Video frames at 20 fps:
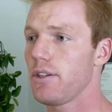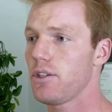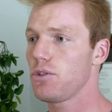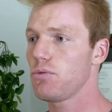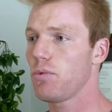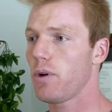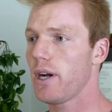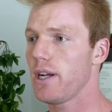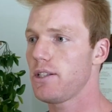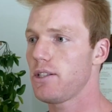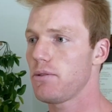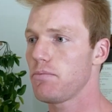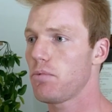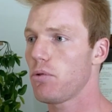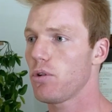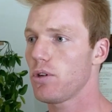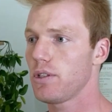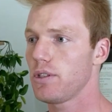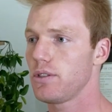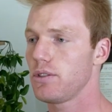this is why it's
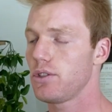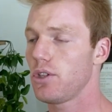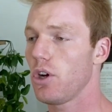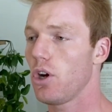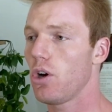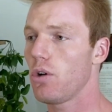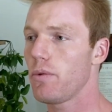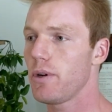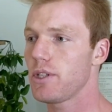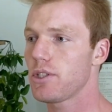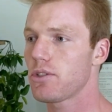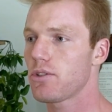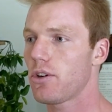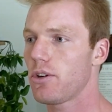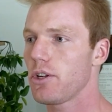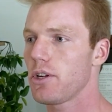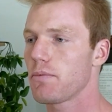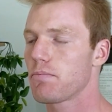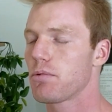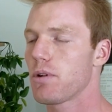important to always
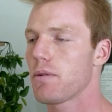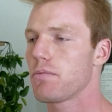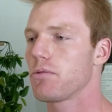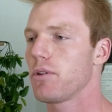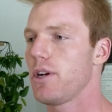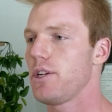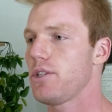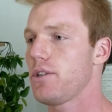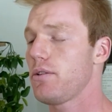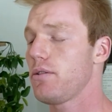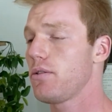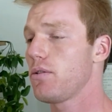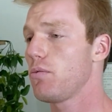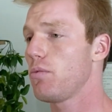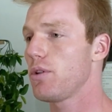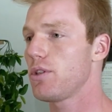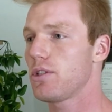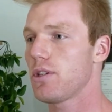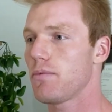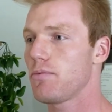start your preparation
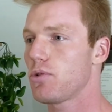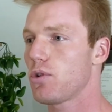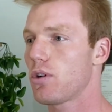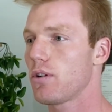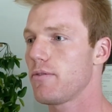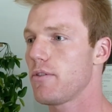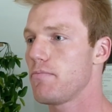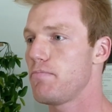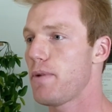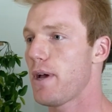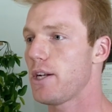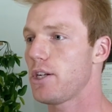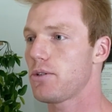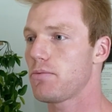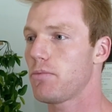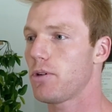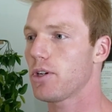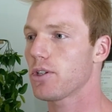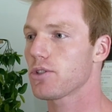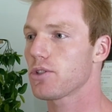with some sort of a
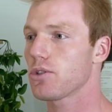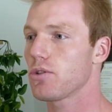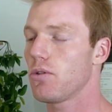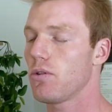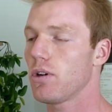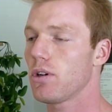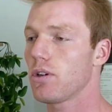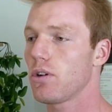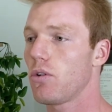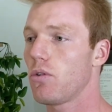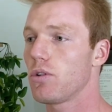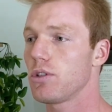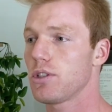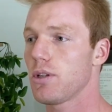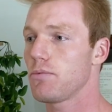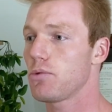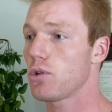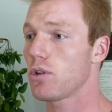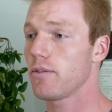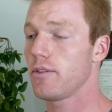benchmark score or
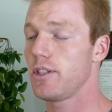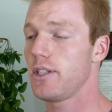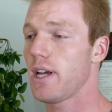some sort of a